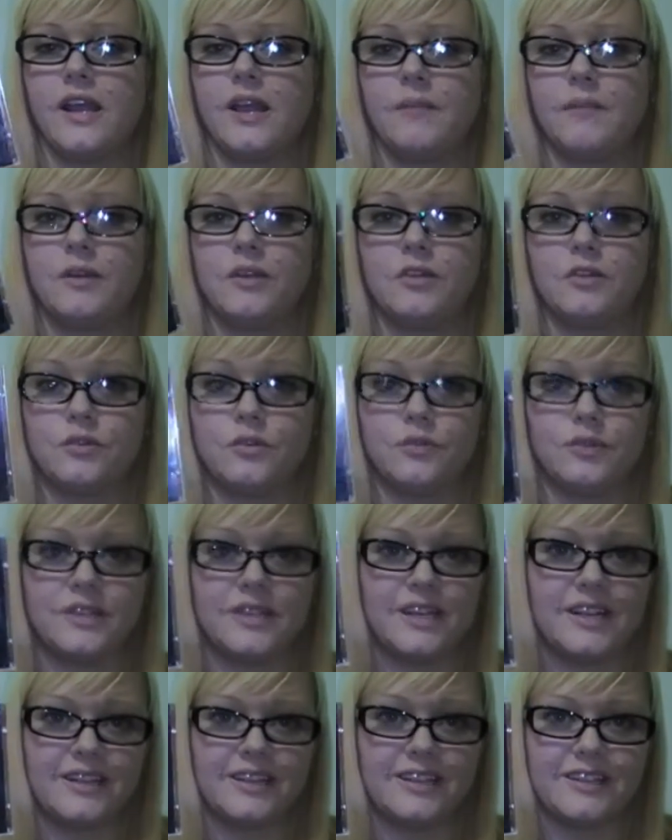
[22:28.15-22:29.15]
but you could only
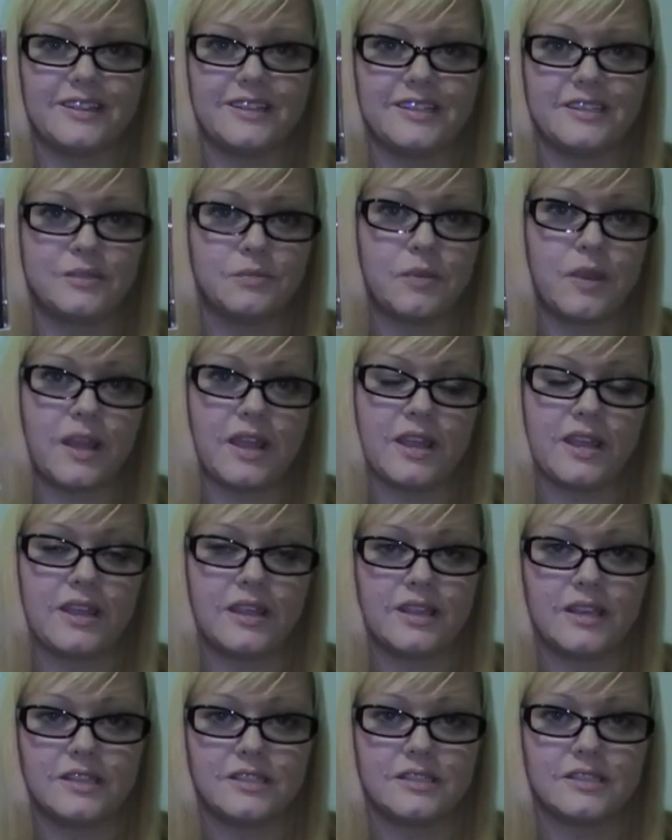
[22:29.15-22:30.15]
get it like this way
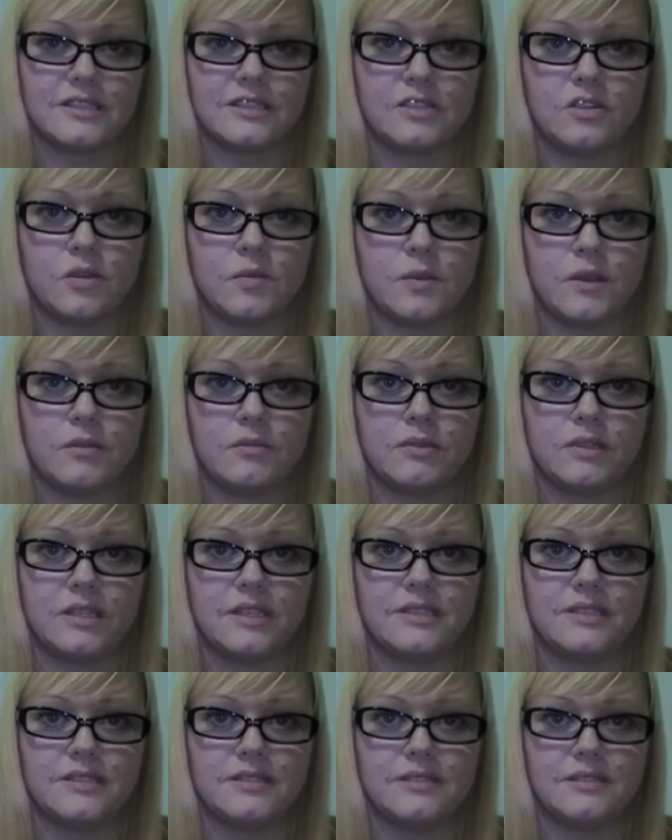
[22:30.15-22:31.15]
because it's a European
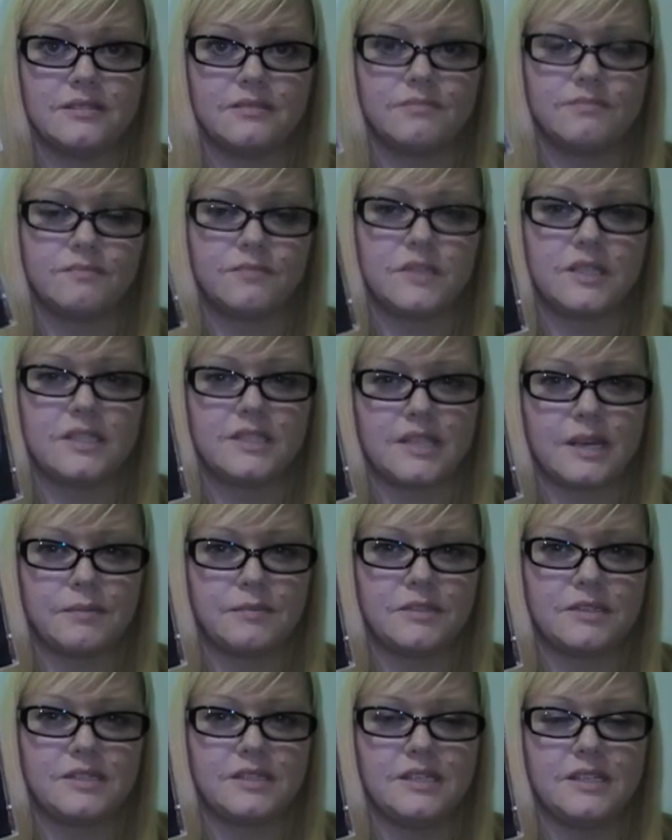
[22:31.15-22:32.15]
release, and these types
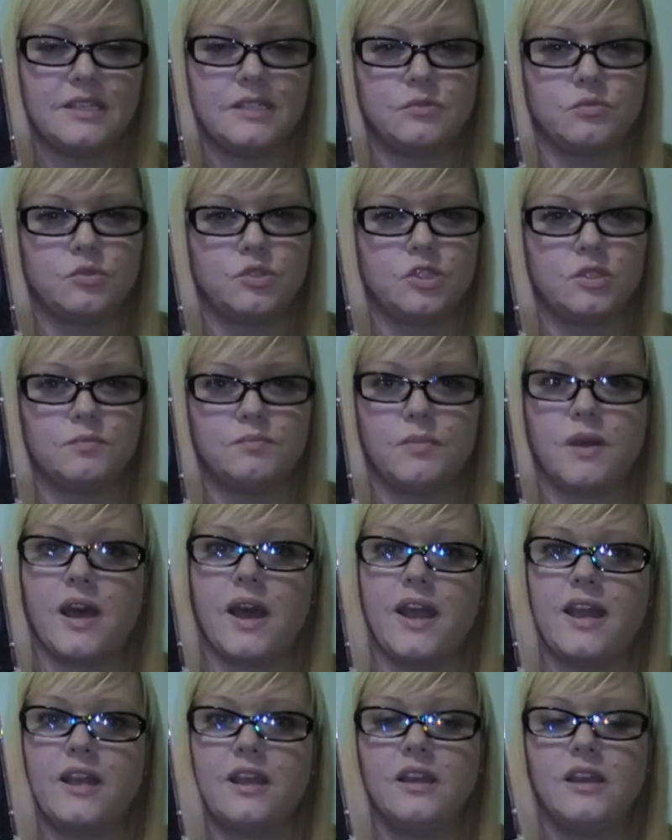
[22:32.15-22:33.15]
of CDs would just
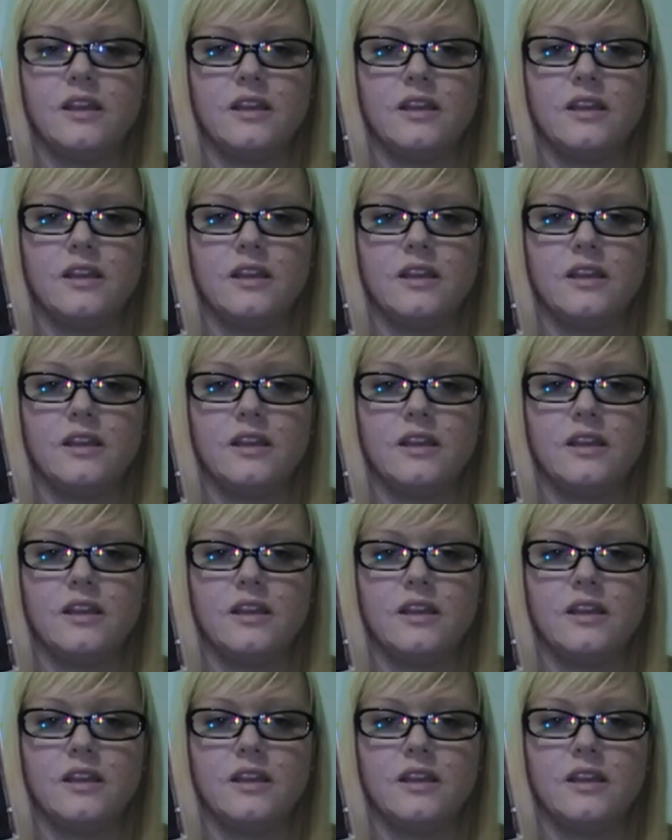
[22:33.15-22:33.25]
buy